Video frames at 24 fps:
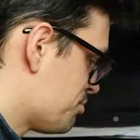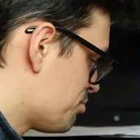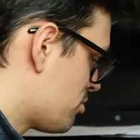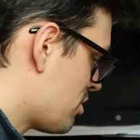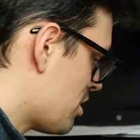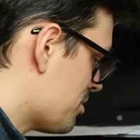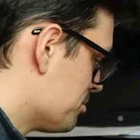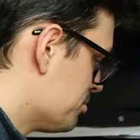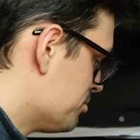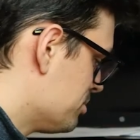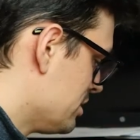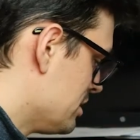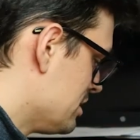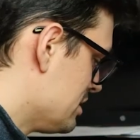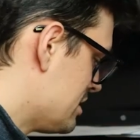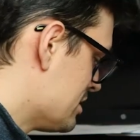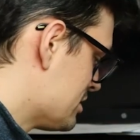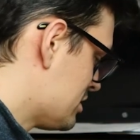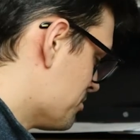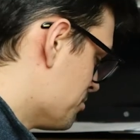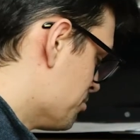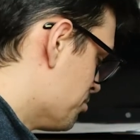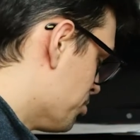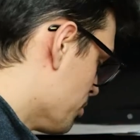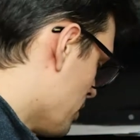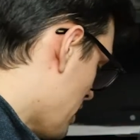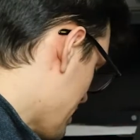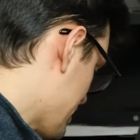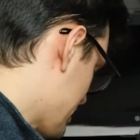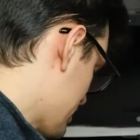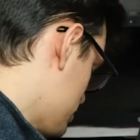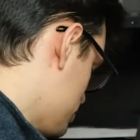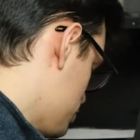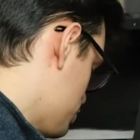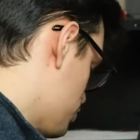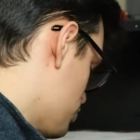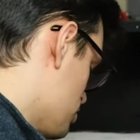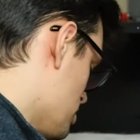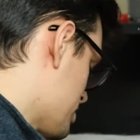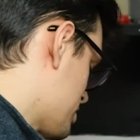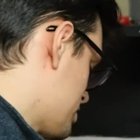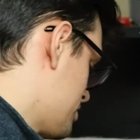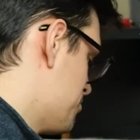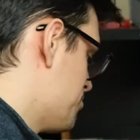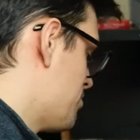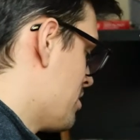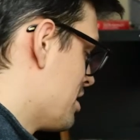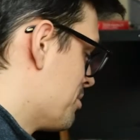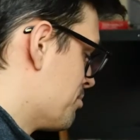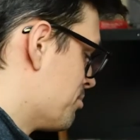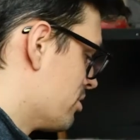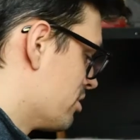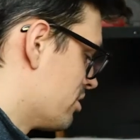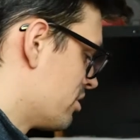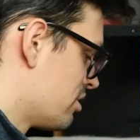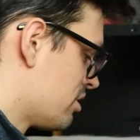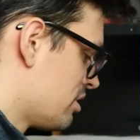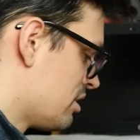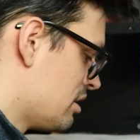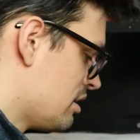probably get some black construction paper